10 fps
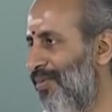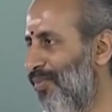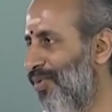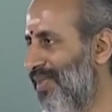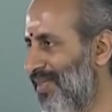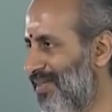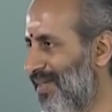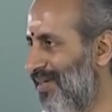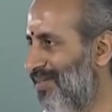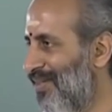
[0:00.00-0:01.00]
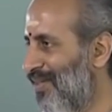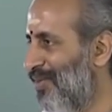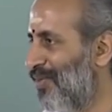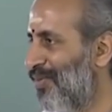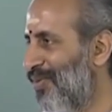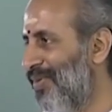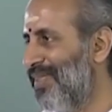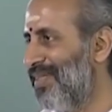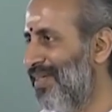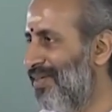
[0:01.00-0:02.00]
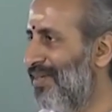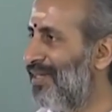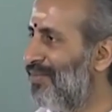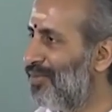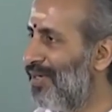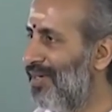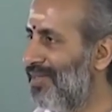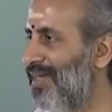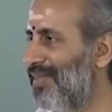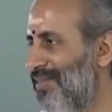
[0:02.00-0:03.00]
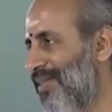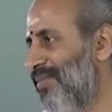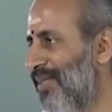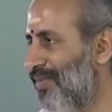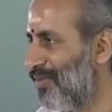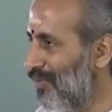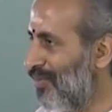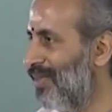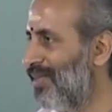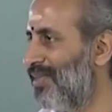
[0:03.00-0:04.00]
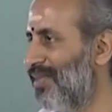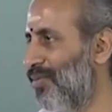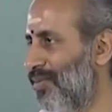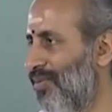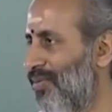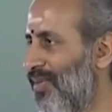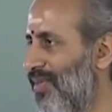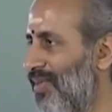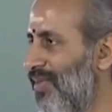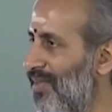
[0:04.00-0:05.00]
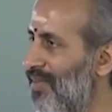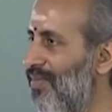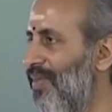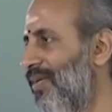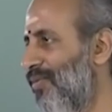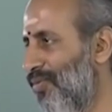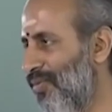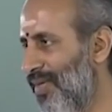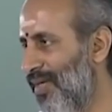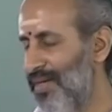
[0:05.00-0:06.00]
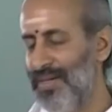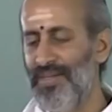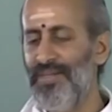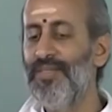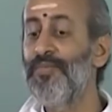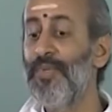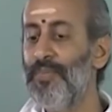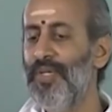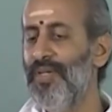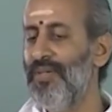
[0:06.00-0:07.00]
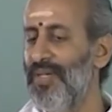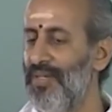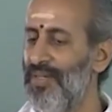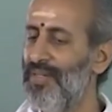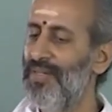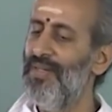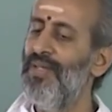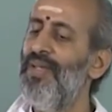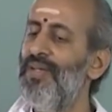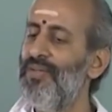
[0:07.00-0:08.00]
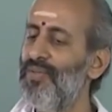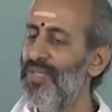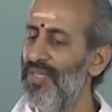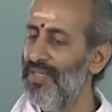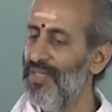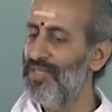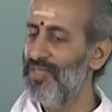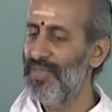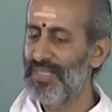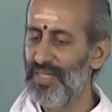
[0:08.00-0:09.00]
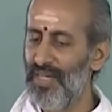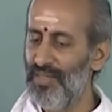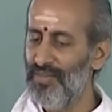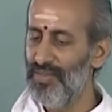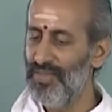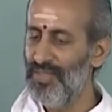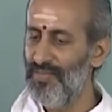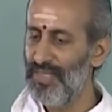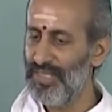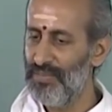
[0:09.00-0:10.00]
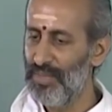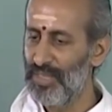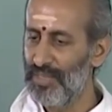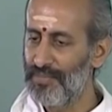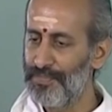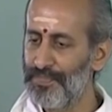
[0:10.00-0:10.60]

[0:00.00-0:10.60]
both these sides. So, one side it will give you north, the other side will give you south. So, this is this will give you this perpendicular to the east west line. So, this is the first method.